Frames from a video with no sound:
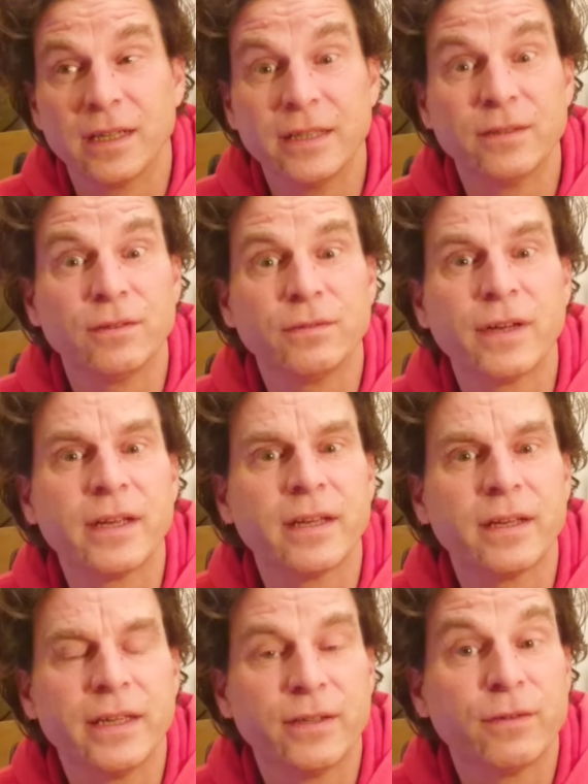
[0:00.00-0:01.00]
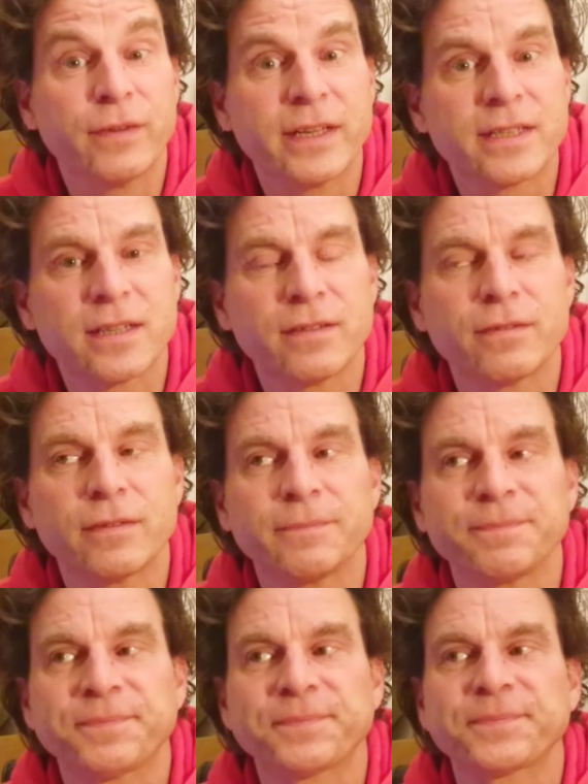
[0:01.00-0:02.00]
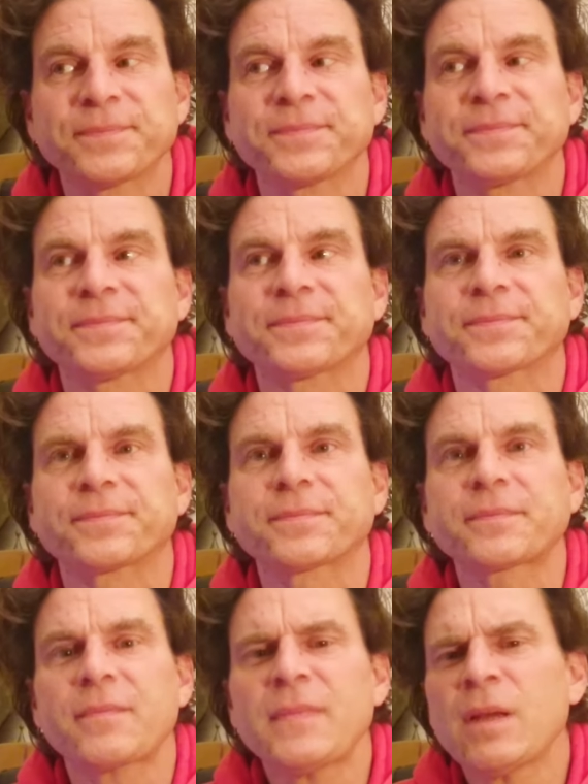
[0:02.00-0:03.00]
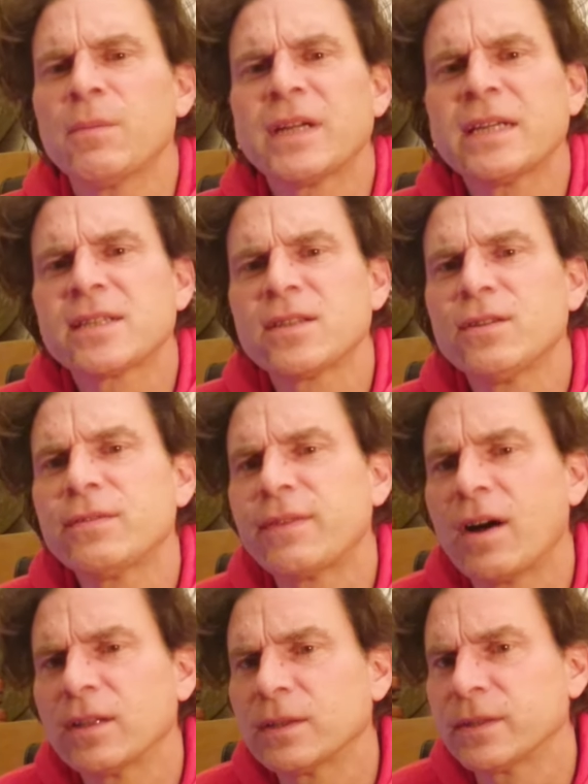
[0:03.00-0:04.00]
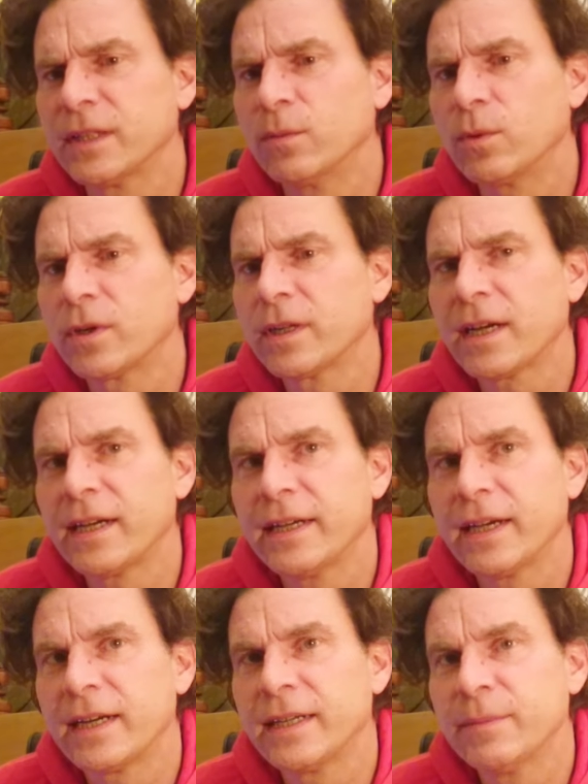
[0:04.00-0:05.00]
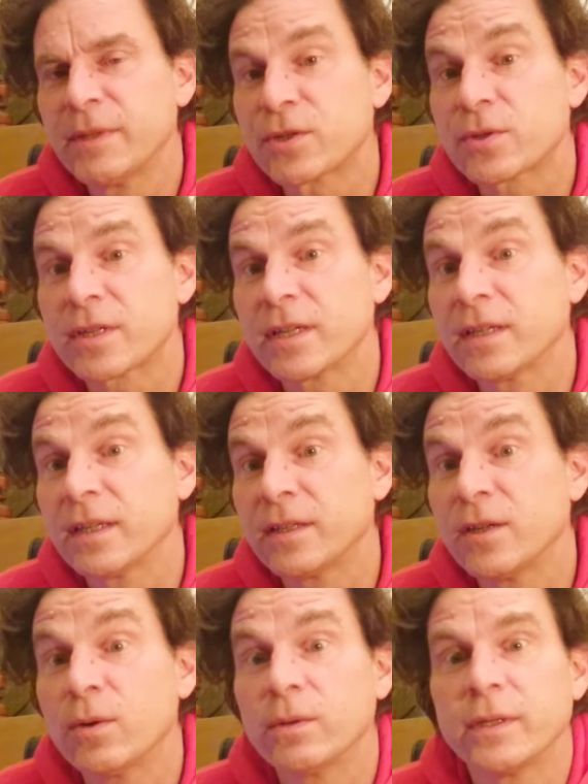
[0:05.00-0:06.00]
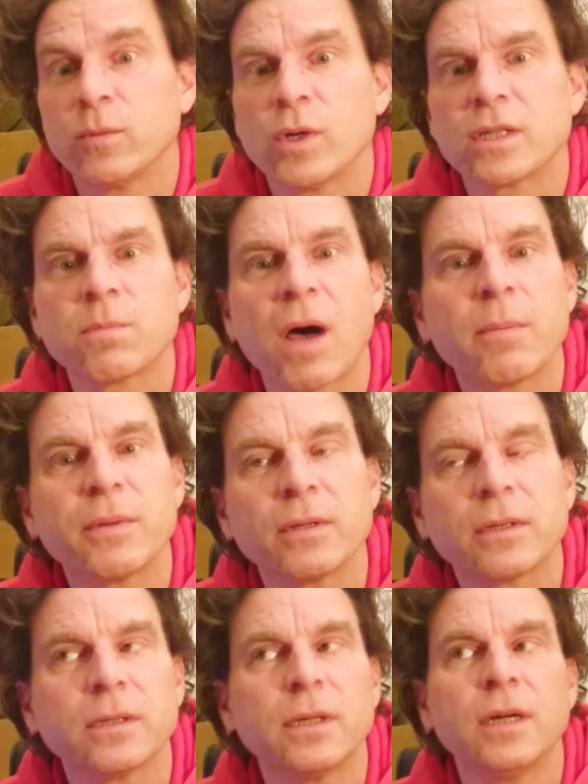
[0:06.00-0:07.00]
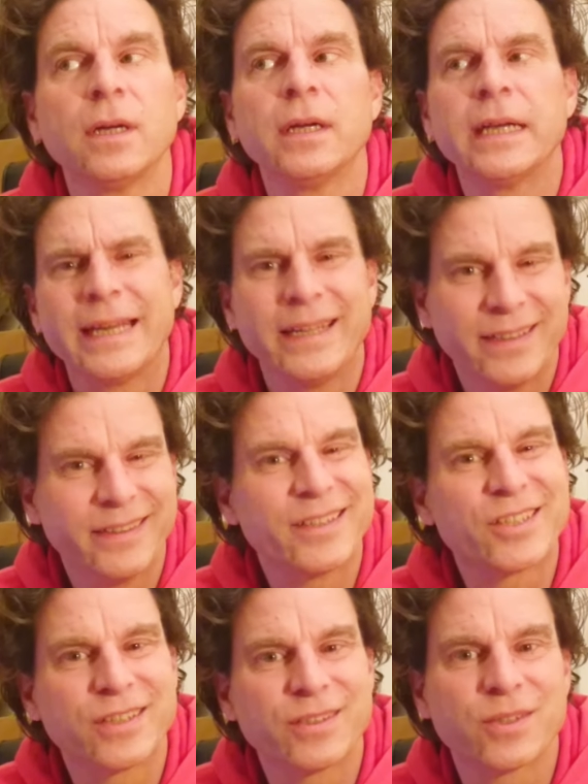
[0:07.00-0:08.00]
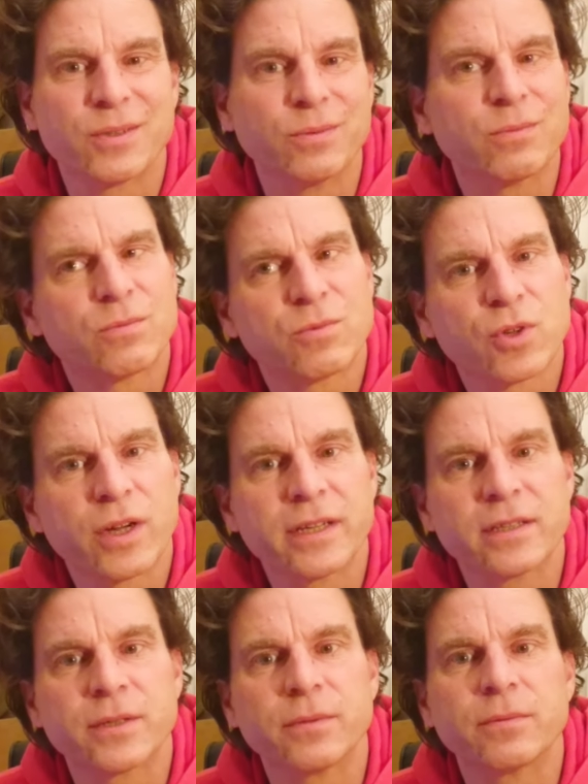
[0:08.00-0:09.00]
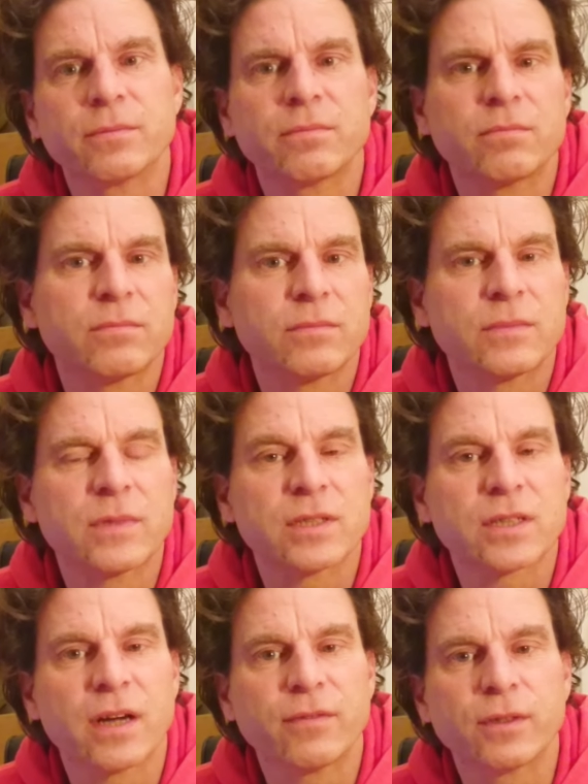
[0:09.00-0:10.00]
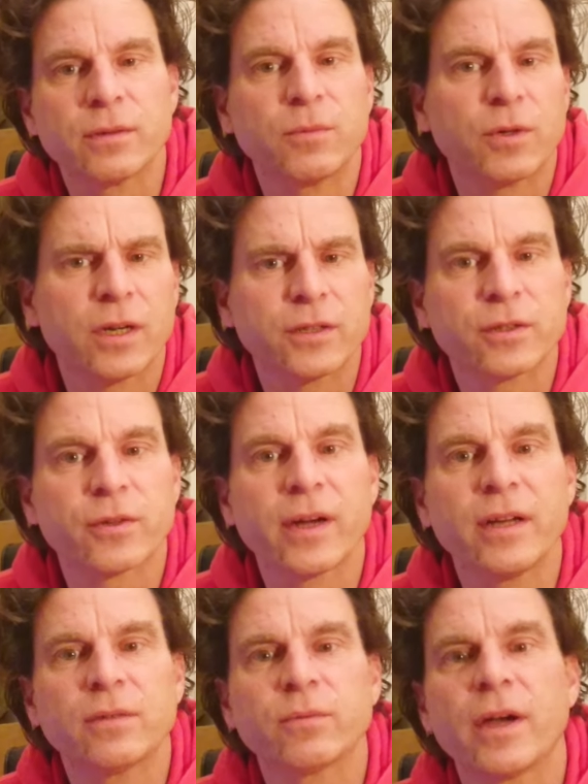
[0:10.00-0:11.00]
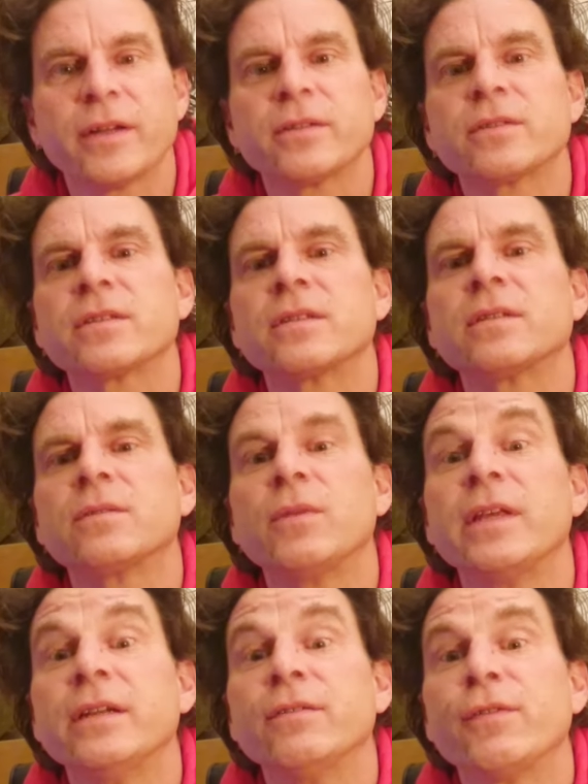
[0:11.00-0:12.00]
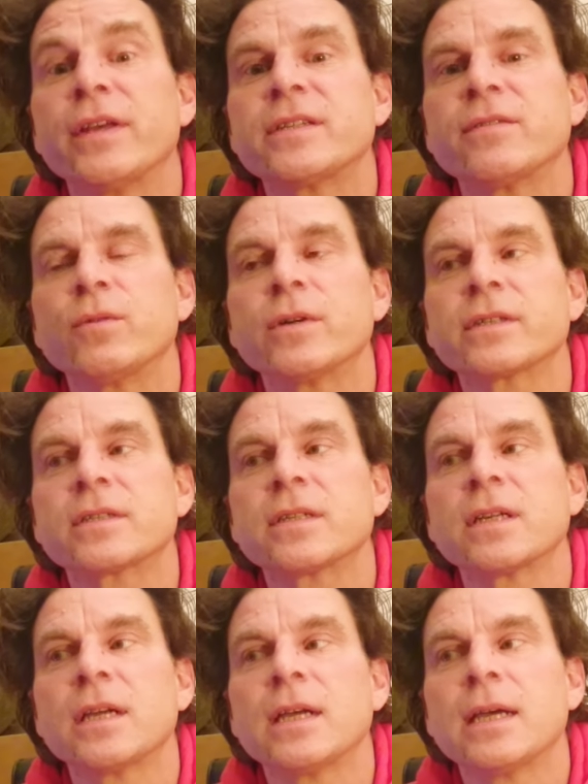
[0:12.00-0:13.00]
innovative. But I still follow the award. I am interested in knowing what's popular, in addition to trying to discover more underground writers and innovative works.